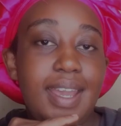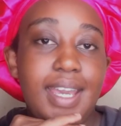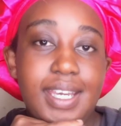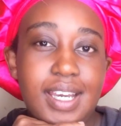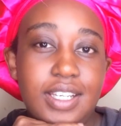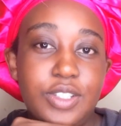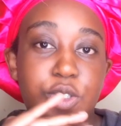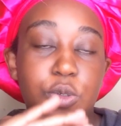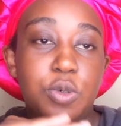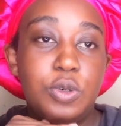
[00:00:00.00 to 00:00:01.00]
Hey guys,
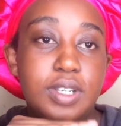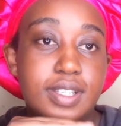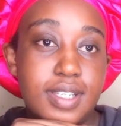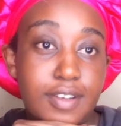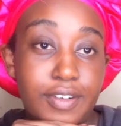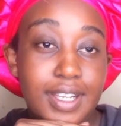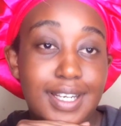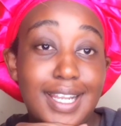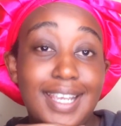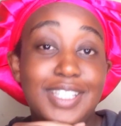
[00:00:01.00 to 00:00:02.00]
so it's
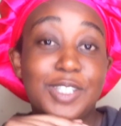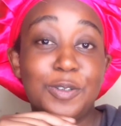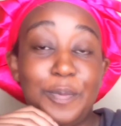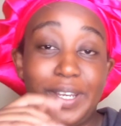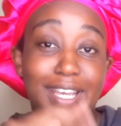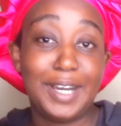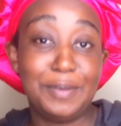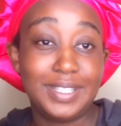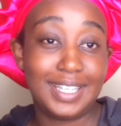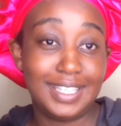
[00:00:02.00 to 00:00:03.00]
definitely so many
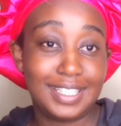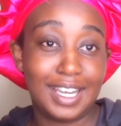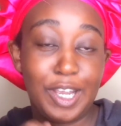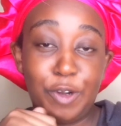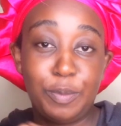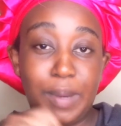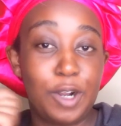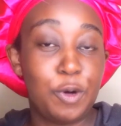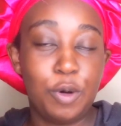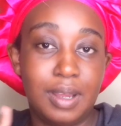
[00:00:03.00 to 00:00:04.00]
hours later. I got
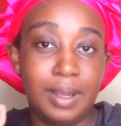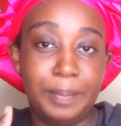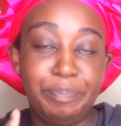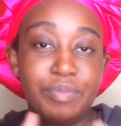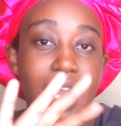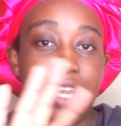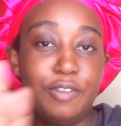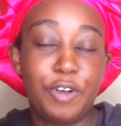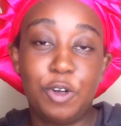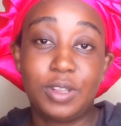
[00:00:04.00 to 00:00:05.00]
back home
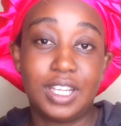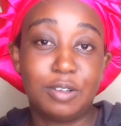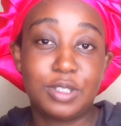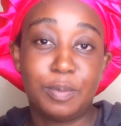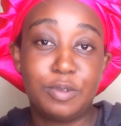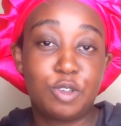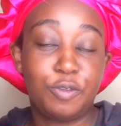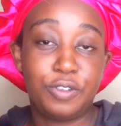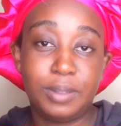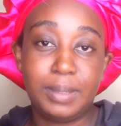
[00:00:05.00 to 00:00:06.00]
and forgot that I was supposed to
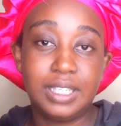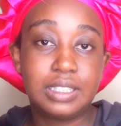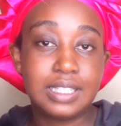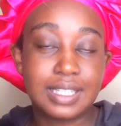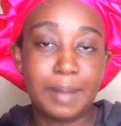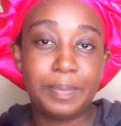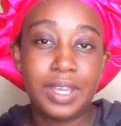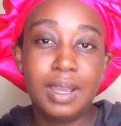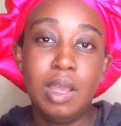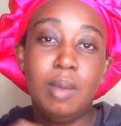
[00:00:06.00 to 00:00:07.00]
film a little
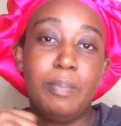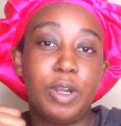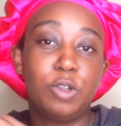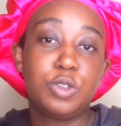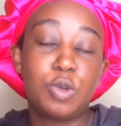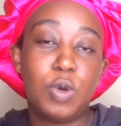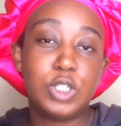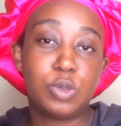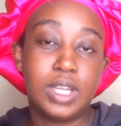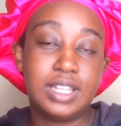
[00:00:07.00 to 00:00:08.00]
something, but I also want
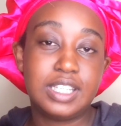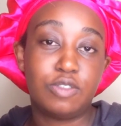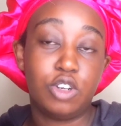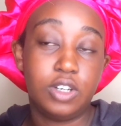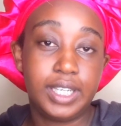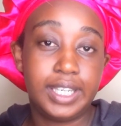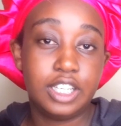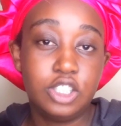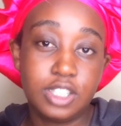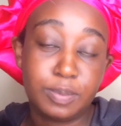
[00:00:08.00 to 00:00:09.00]
to end this vlog
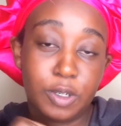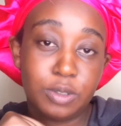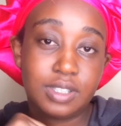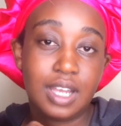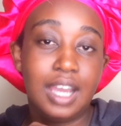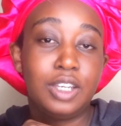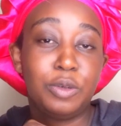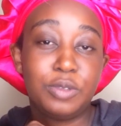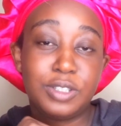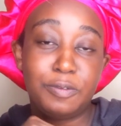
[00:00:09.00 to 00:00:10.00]
here just because I
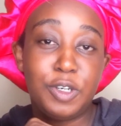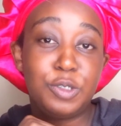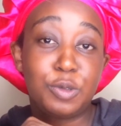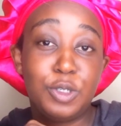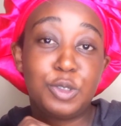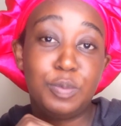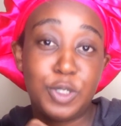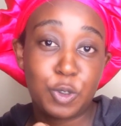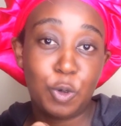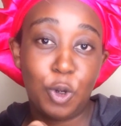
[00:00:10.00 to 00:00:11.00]
know this video is going to be
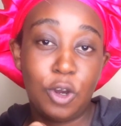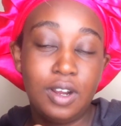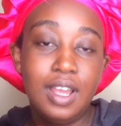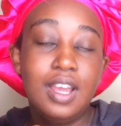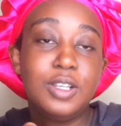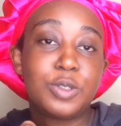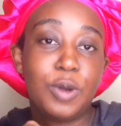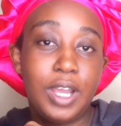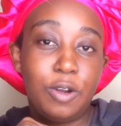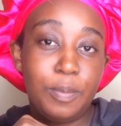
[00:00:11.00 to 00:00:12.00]
so long. So
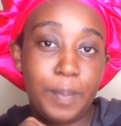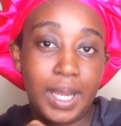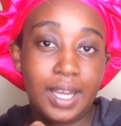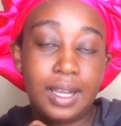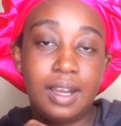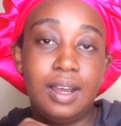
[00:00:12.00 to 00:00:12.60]
I got back,